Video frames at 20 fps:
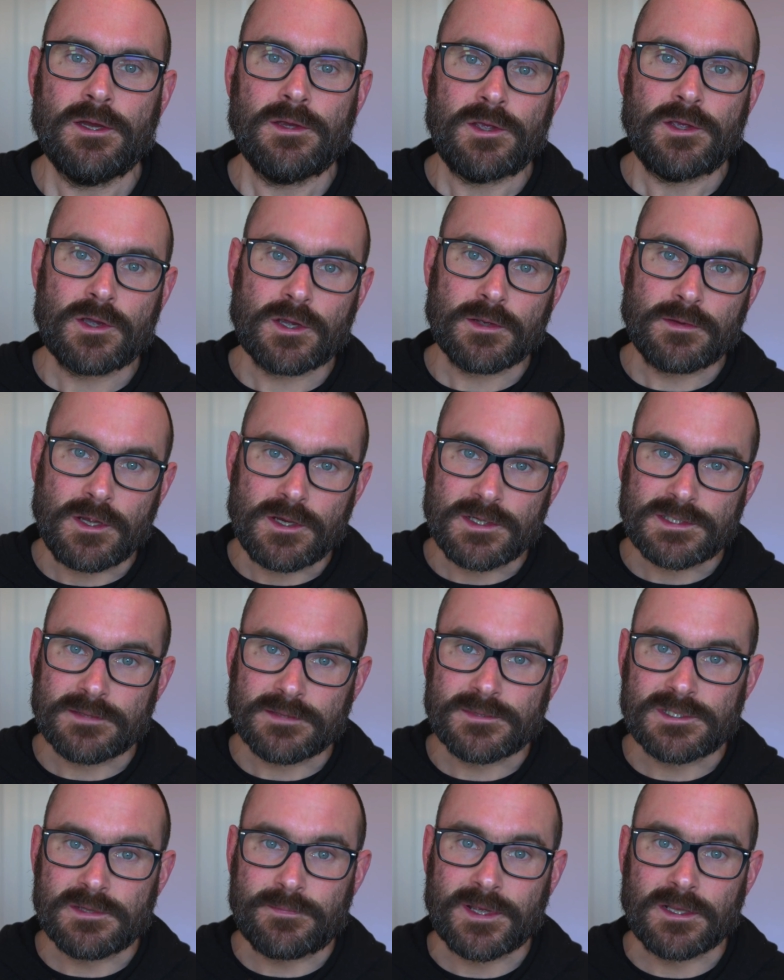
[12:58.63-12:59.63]
You can use
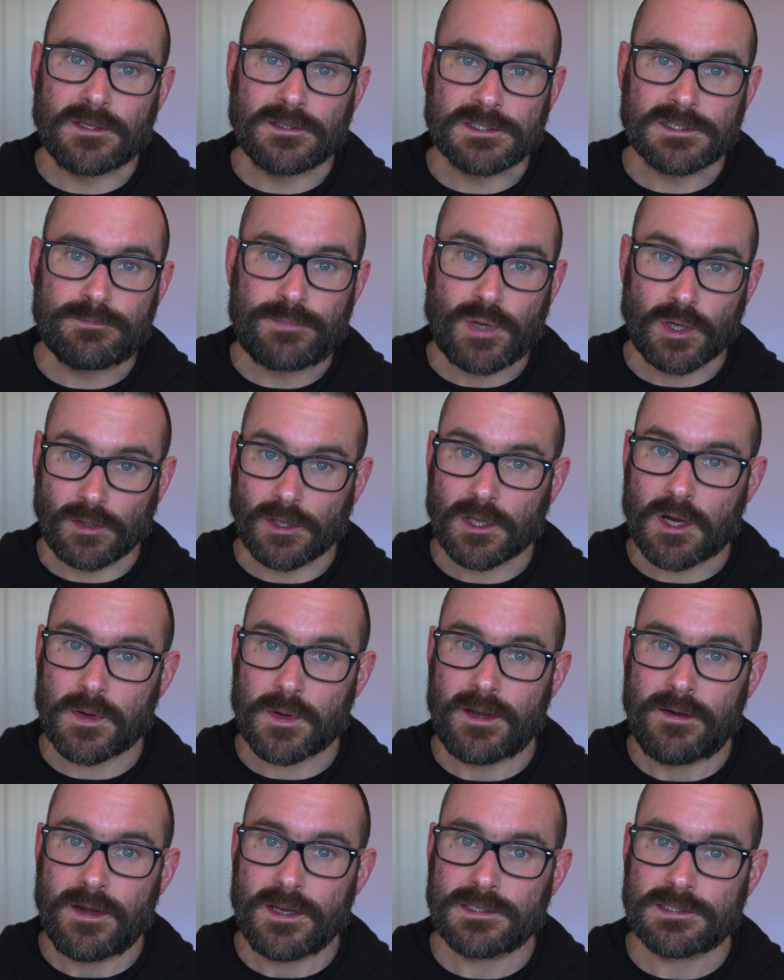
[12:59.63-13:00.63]
them to build pull
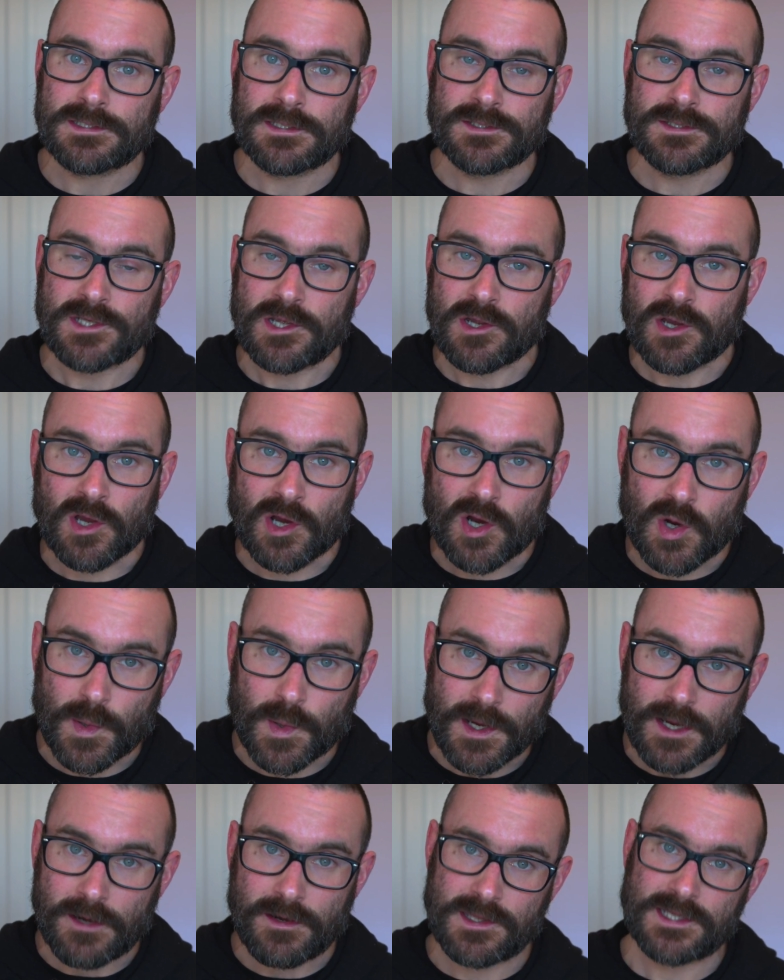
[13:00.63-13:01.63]
queries, so you can
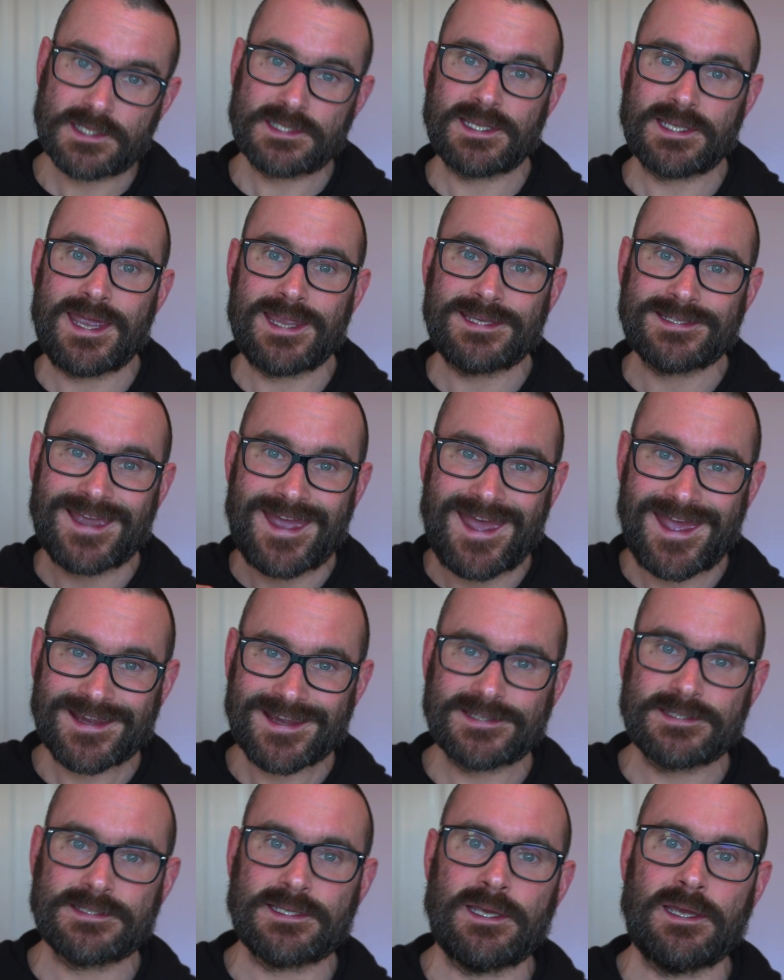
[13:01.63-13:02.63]
query the state
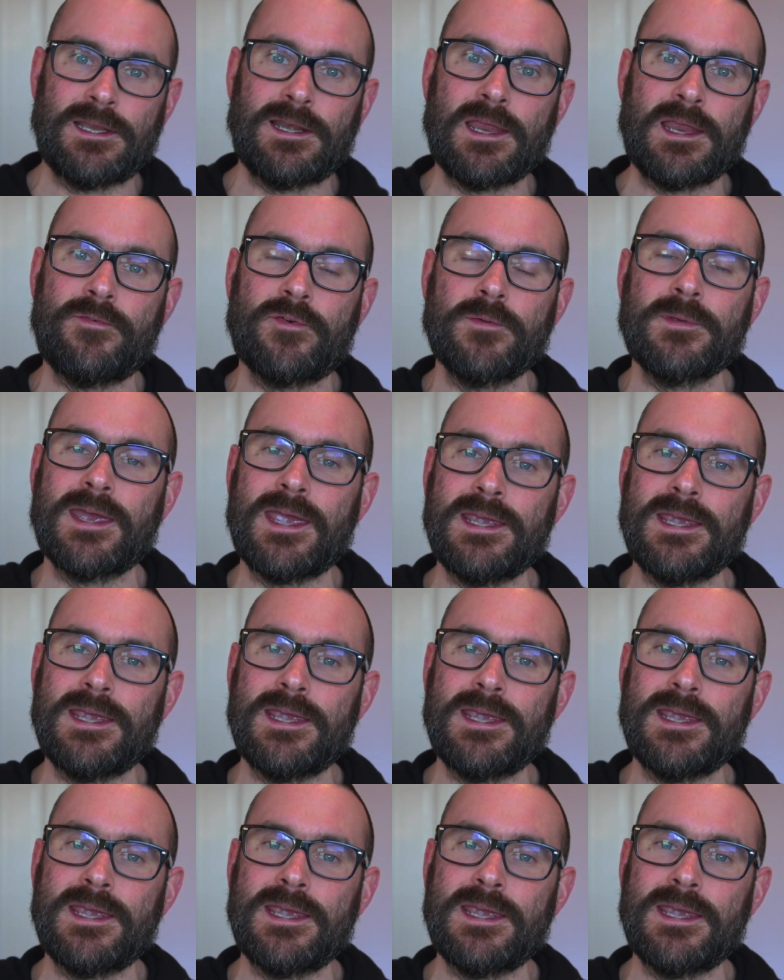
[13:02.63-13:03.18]
externally from